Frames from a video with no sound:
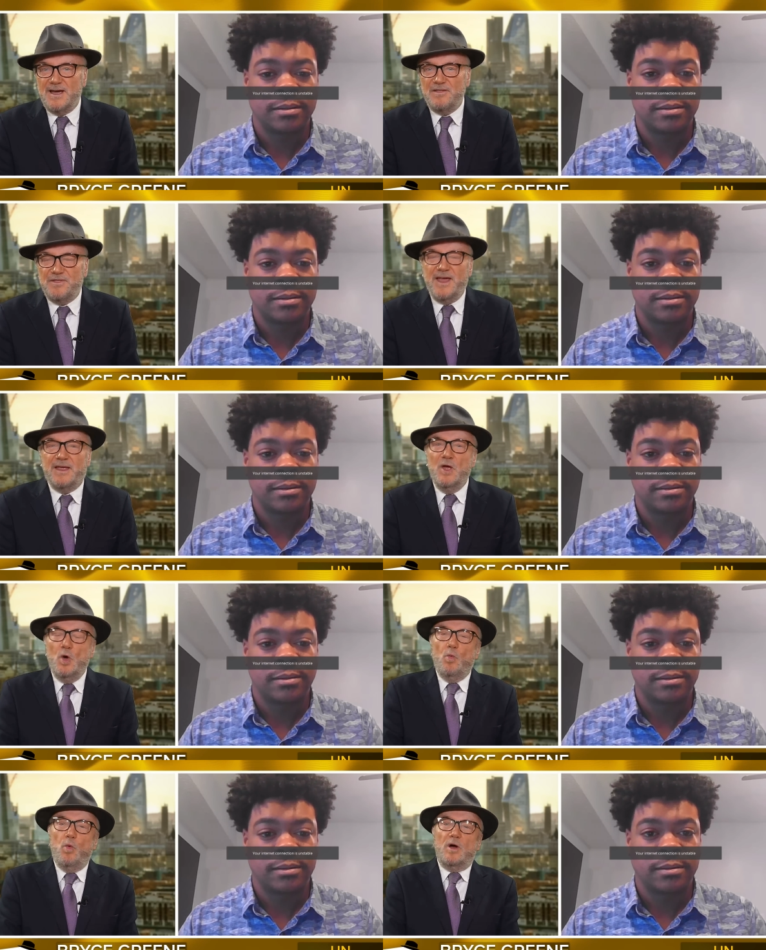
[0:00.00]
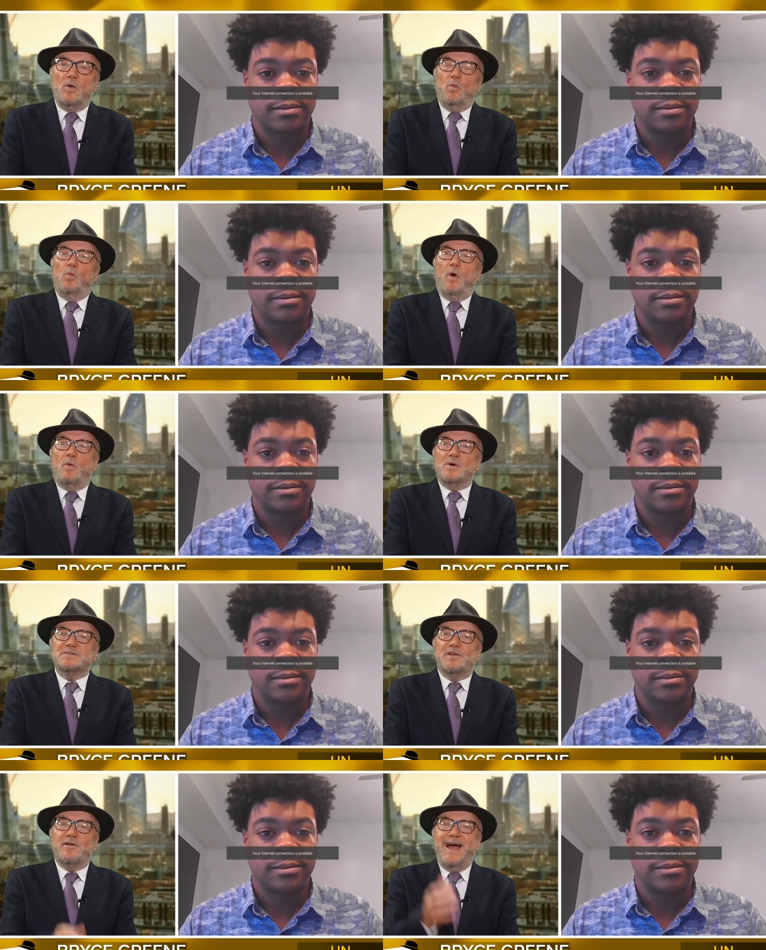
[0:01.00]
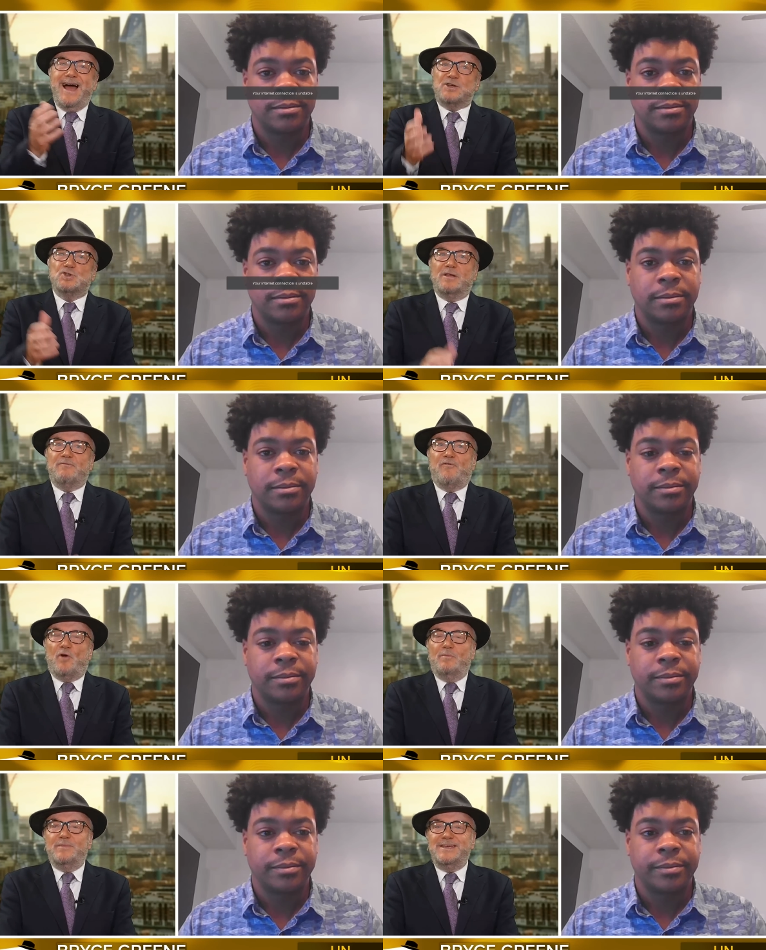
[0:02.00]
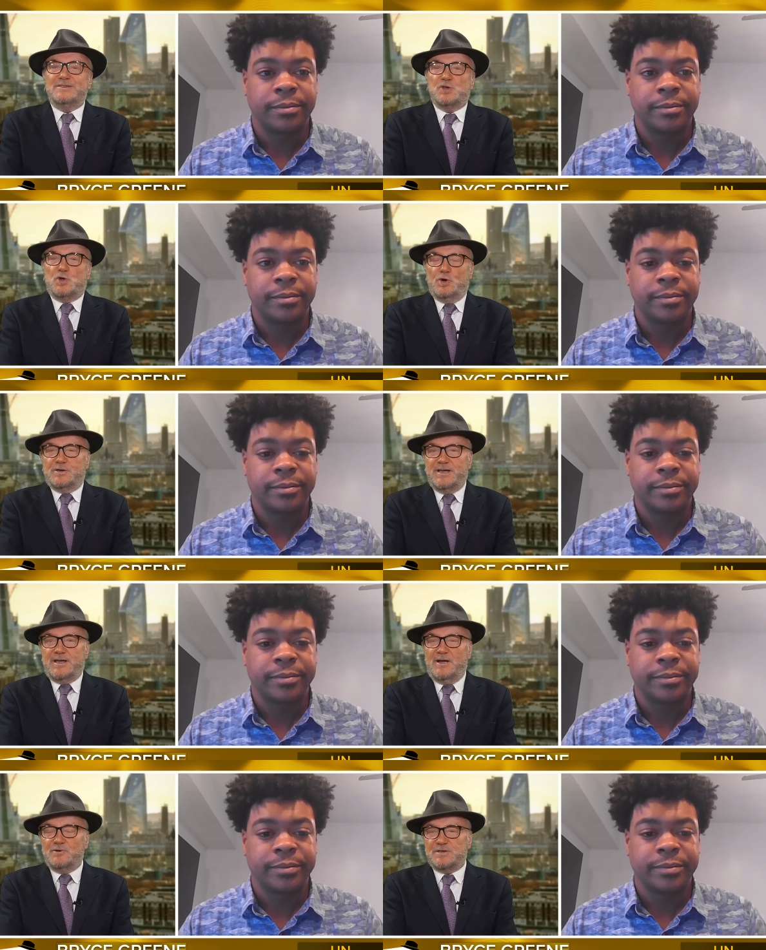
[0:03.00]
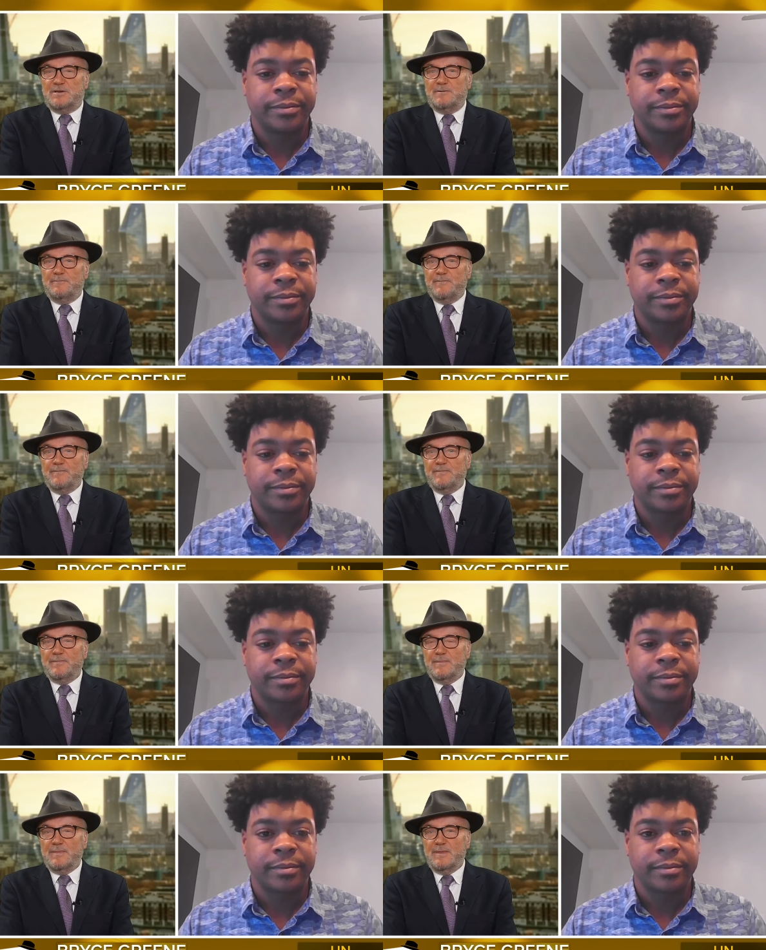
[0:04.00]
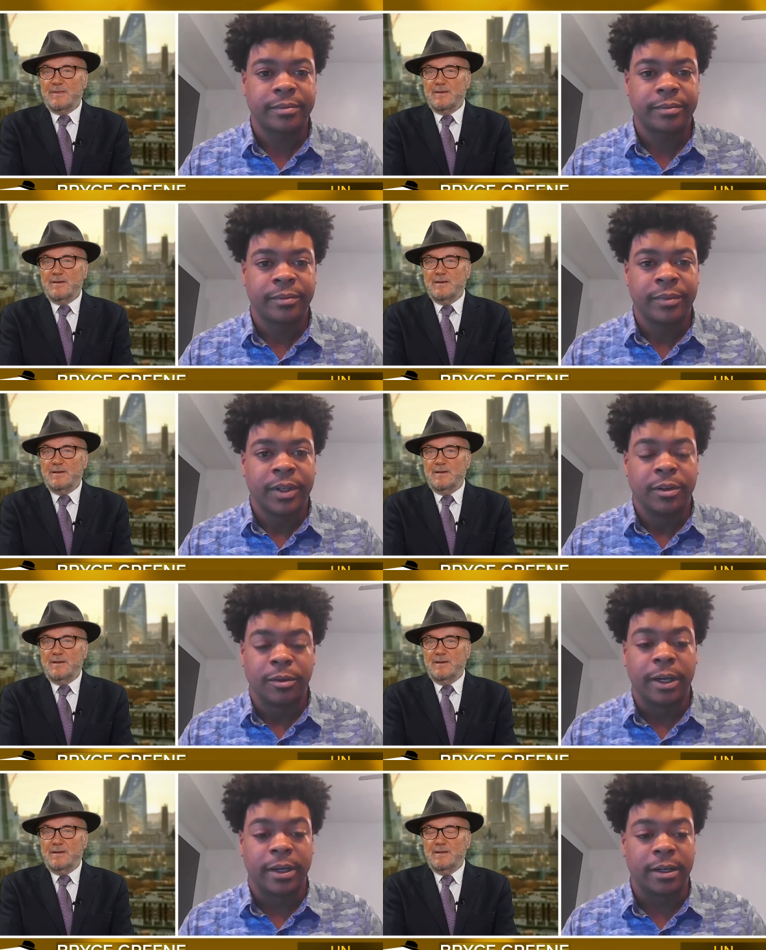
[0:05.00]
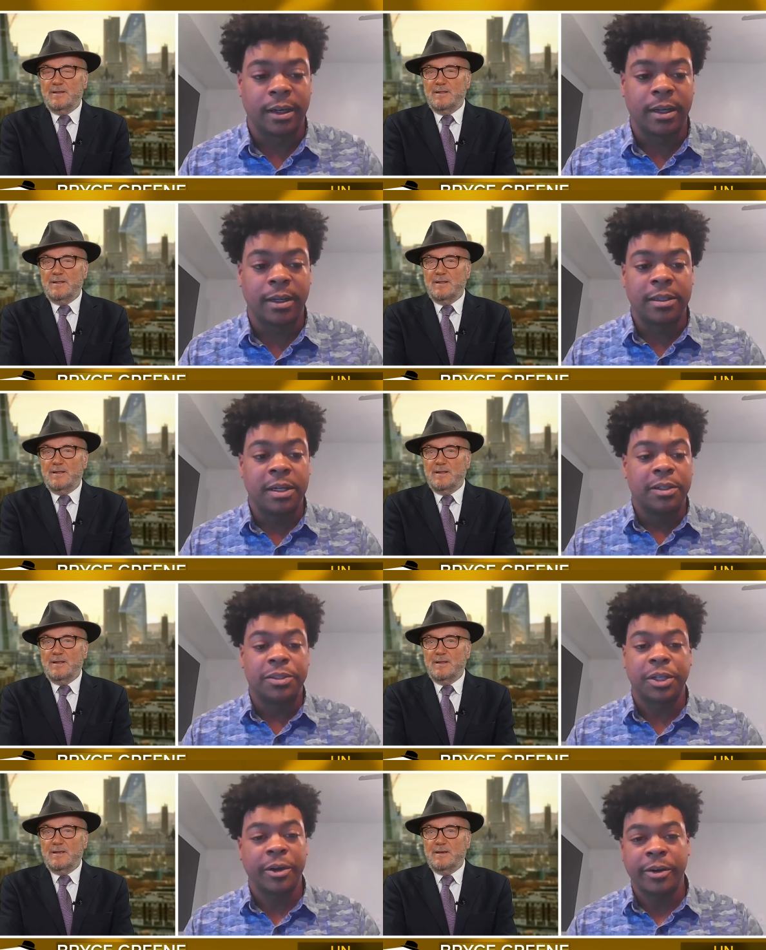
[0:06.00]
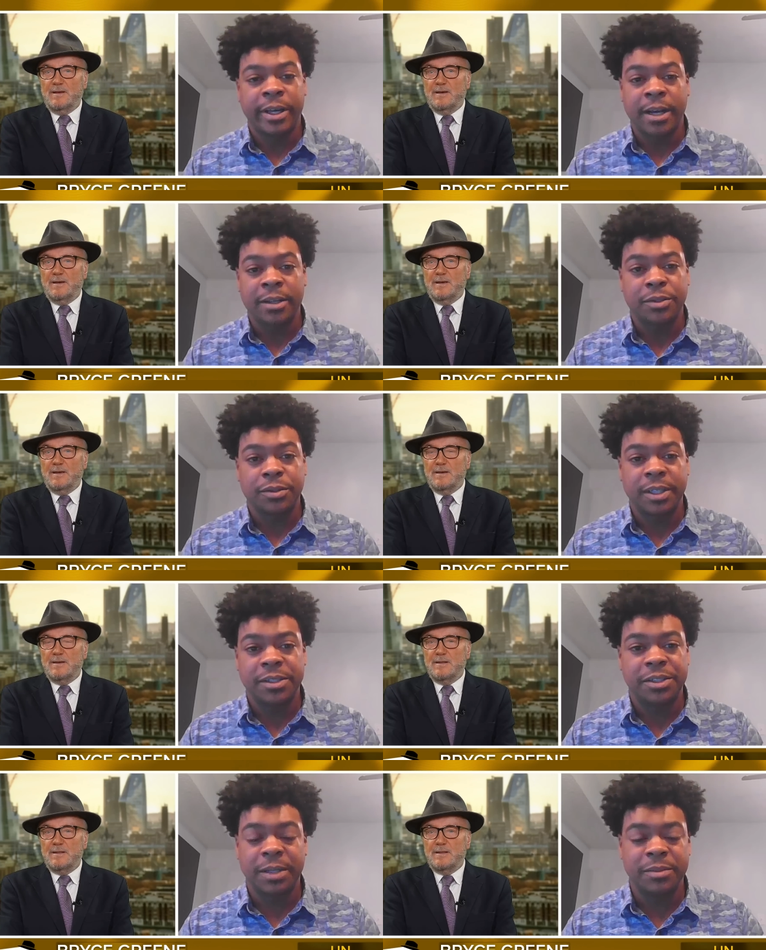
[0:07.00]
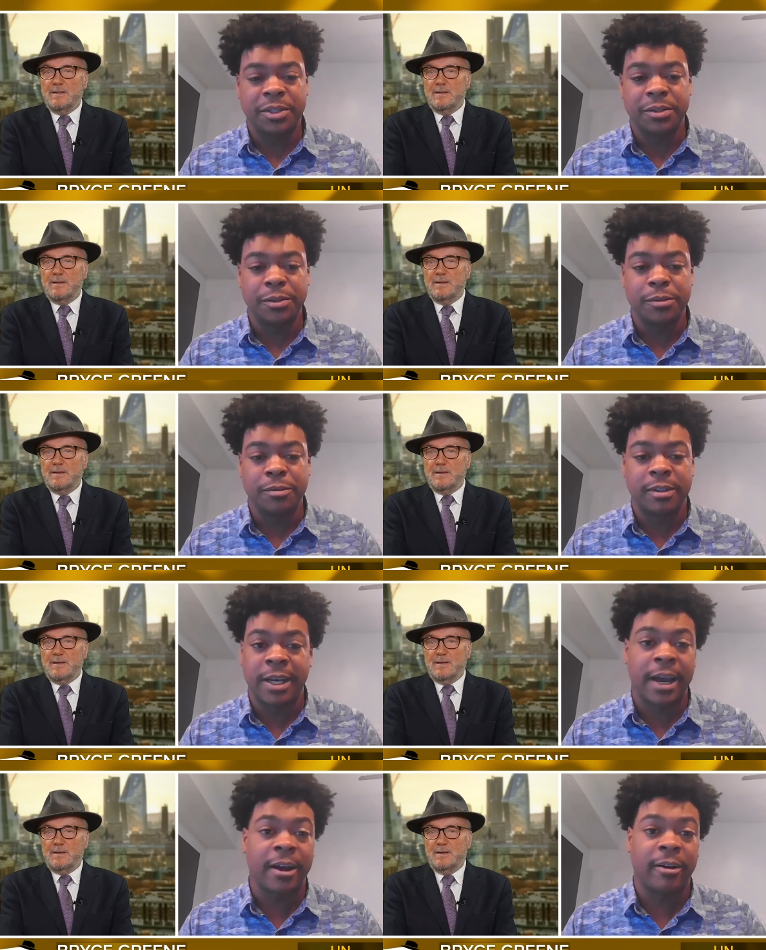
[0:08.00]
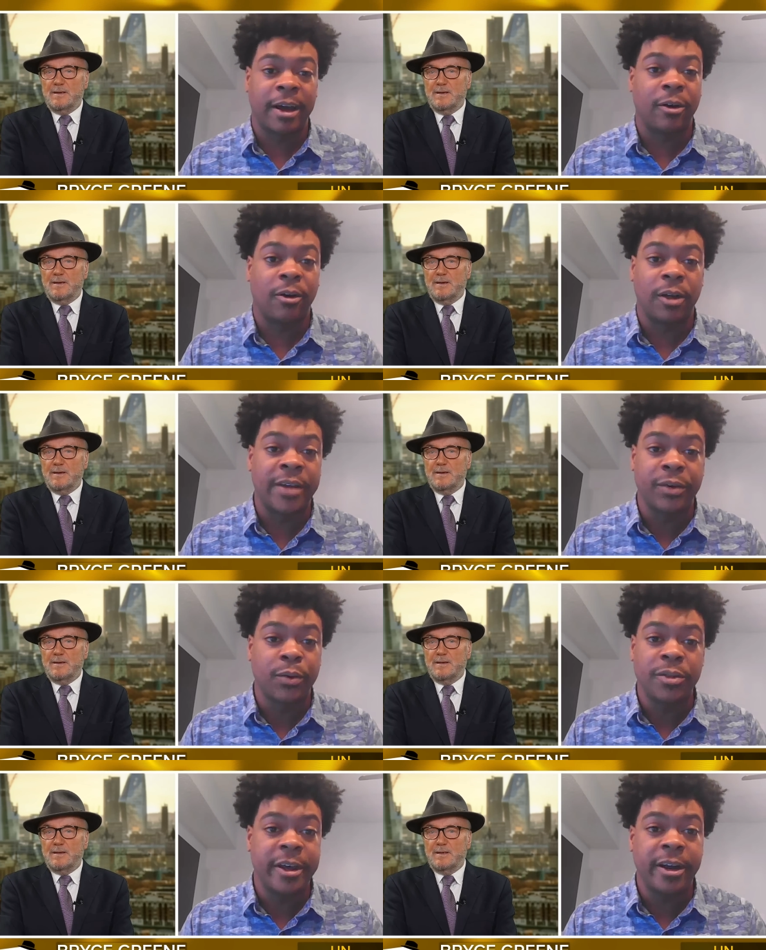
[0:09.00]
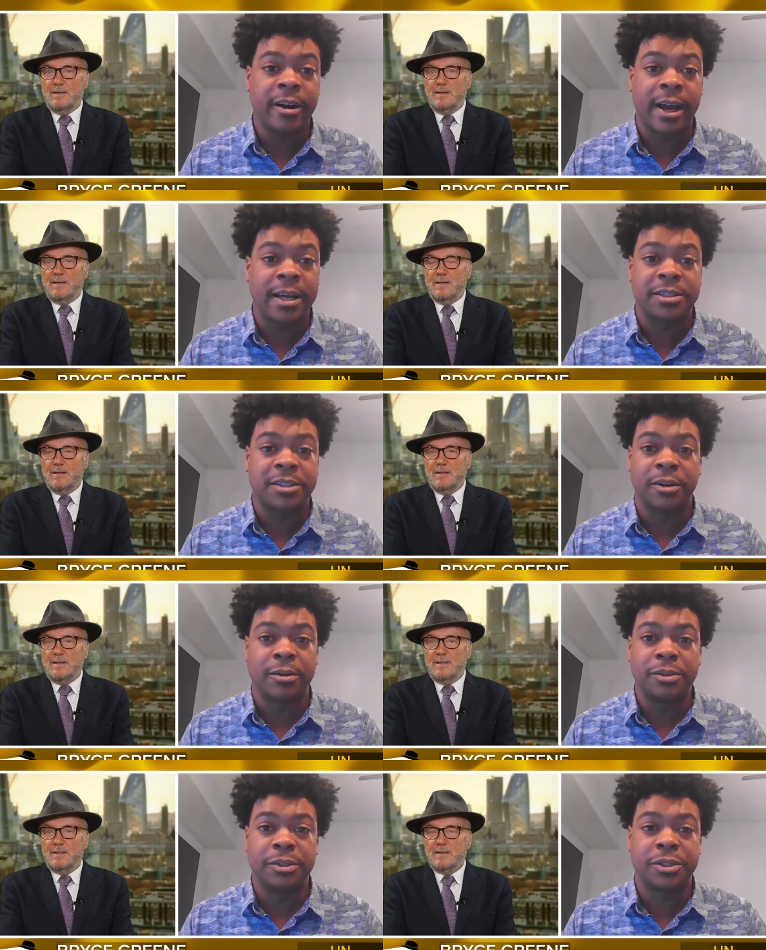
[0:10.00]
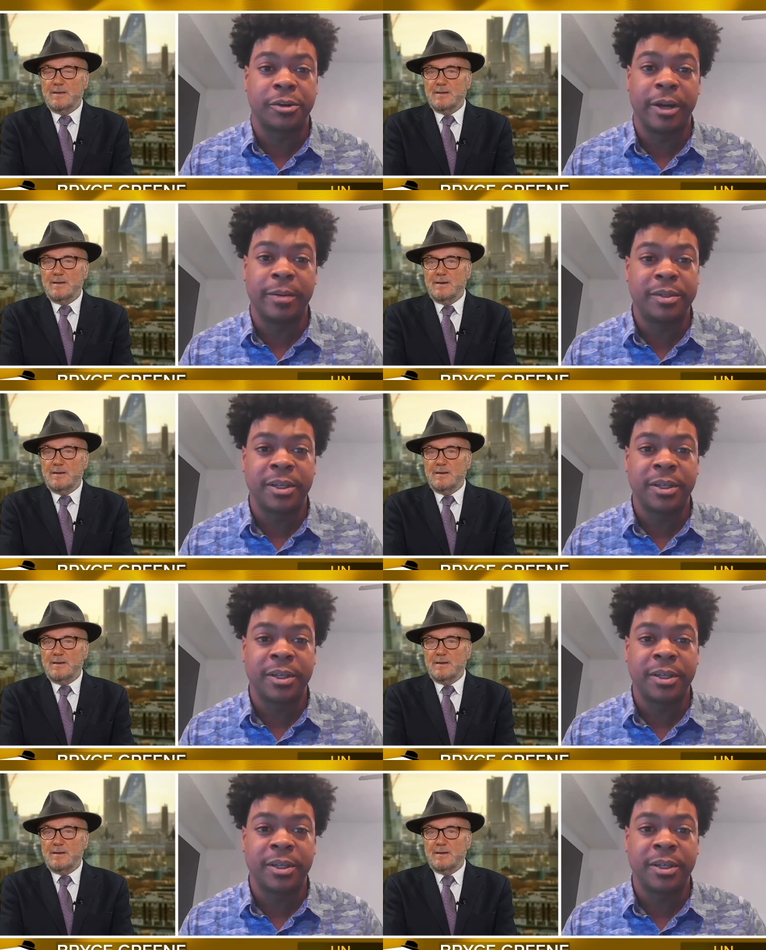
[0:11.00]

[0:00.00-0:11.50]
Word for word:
Speaker 1: uh, thing. What, what was the reaction from the Security Council?
Speaker 2: Right. Uh, the Security Council didn't seem to care at all. Everyone there has their own script,